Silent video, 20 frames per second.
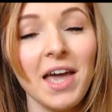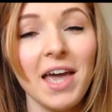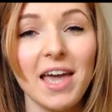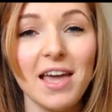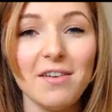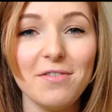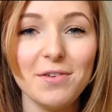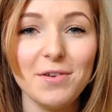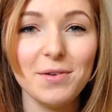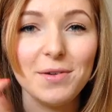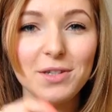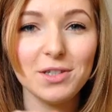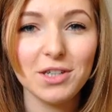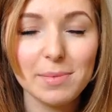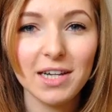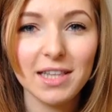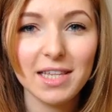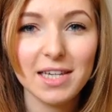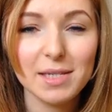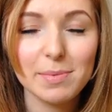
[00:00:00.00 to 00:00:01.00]
If you
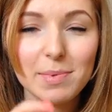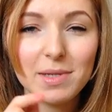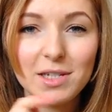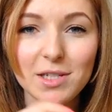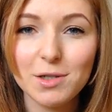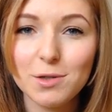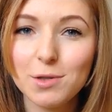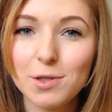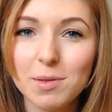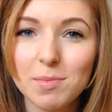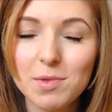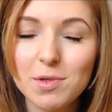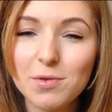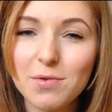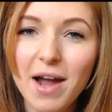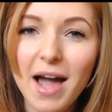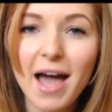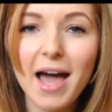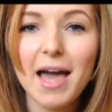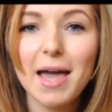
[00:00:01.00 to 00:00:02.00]
enjoyed this, please do
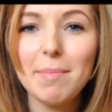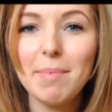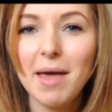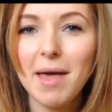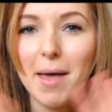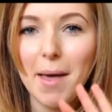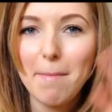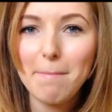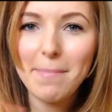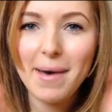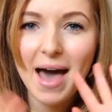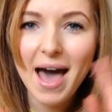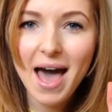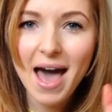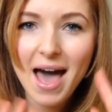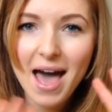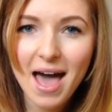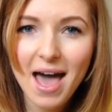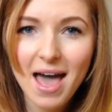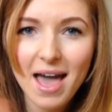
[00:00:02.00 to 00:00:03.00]
subscribe. Bye!